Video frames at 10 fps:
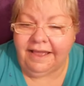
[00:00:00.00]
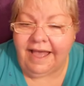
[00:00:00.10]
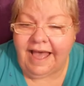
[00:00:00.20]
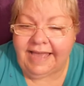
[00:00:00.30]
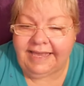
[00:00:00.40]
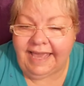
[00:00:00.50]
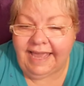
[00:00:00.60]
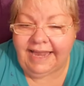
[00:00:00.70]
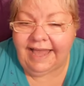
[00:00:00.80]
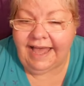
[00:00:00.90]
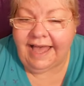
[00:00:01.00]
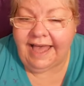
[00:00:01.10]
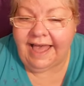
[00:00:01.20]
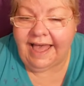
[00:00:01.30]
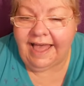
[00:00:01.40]
Hi,
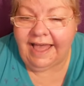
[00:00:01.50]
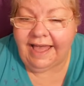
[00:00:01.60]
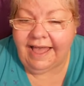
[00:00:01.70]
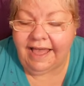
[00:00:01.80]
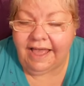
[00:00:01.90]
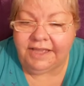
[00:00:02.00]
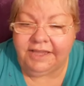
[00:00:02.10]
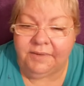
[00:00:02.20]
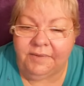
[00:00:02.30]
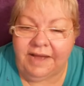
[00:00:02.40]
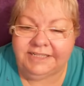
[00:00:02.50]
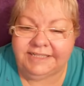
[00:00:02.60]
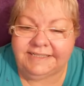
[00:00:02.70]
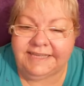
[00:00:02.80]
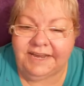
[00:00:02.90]
Kayla. You're watching
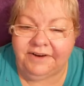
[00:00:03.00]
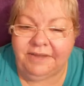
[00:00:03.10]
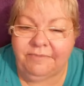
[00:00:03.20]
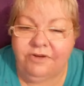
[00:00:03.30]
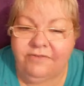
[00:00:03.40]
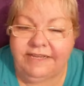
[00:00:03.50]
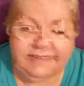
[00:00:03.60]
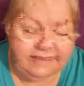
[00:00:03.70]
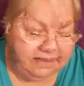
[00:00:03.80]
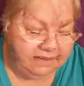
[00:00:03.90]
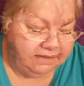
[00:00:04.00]
scary movies.